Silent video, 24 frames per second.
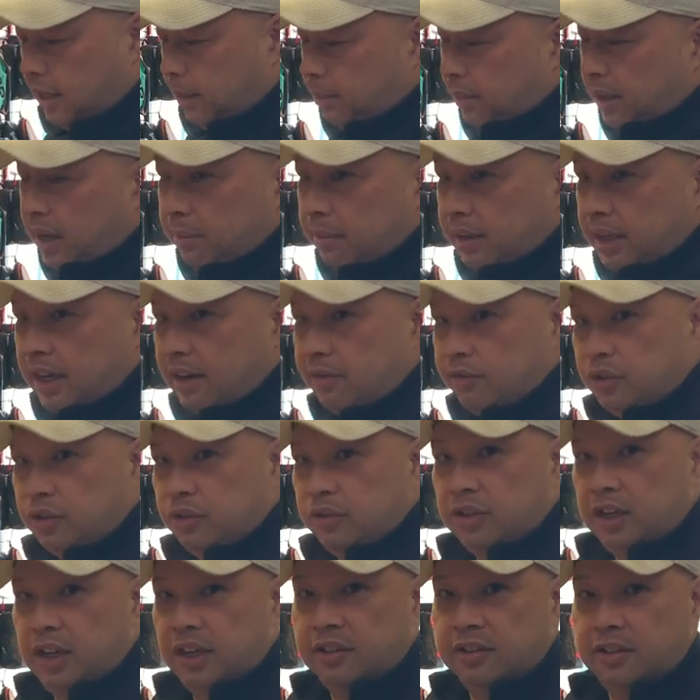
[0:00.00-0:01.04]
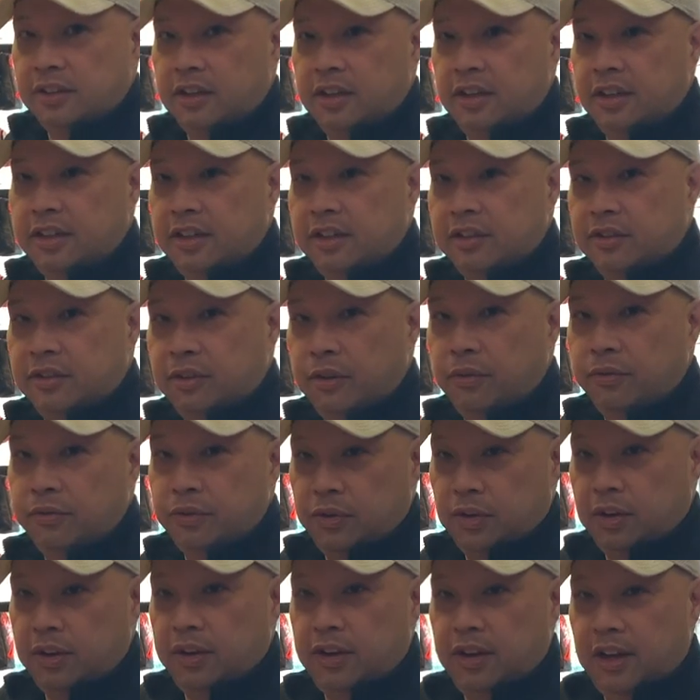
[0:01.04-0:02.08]
probably have 2 dozen of these, so if
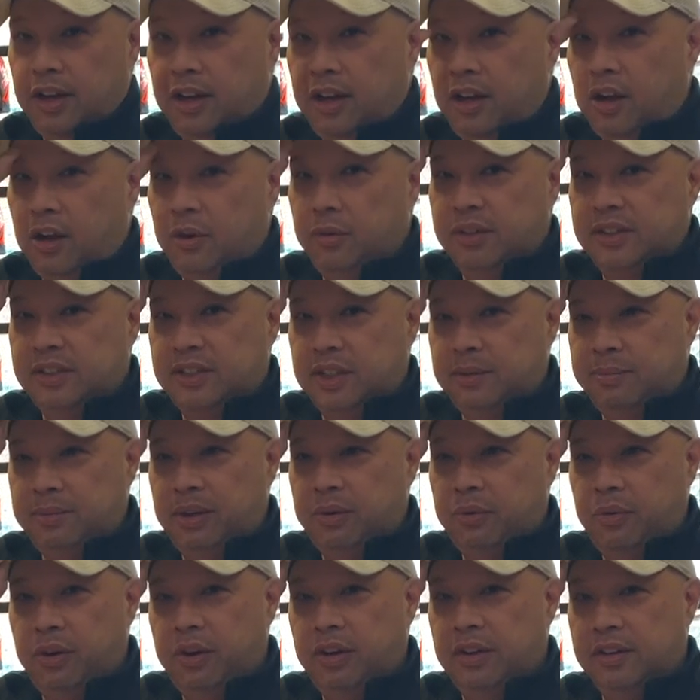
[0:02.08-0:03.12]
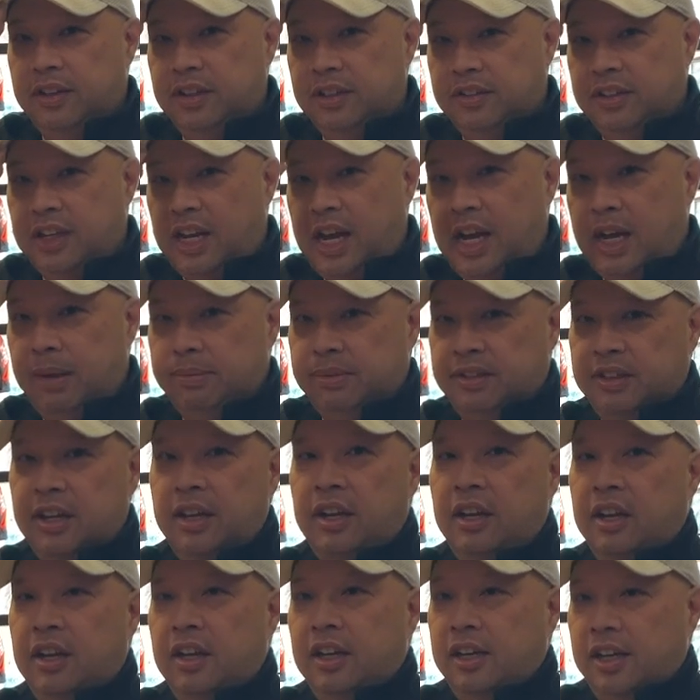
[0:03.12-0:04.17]
you always see me wearing these caps,
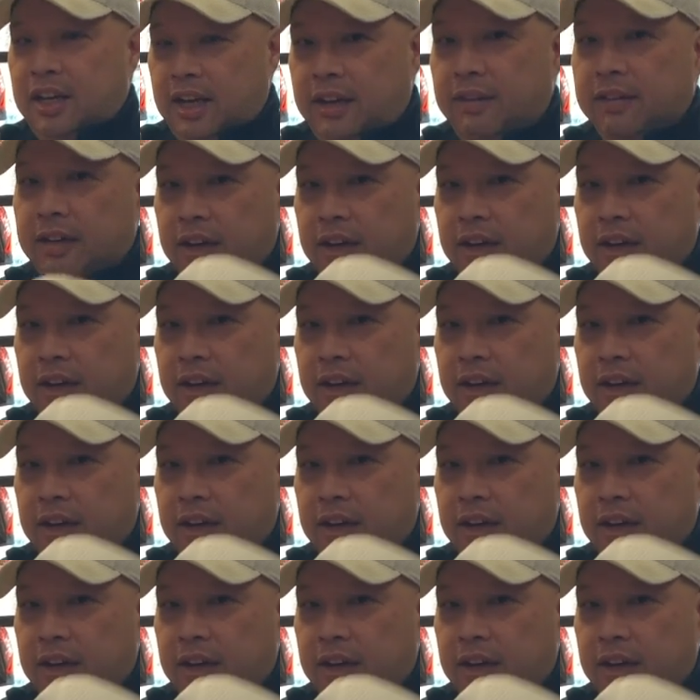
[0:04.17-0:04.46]
I've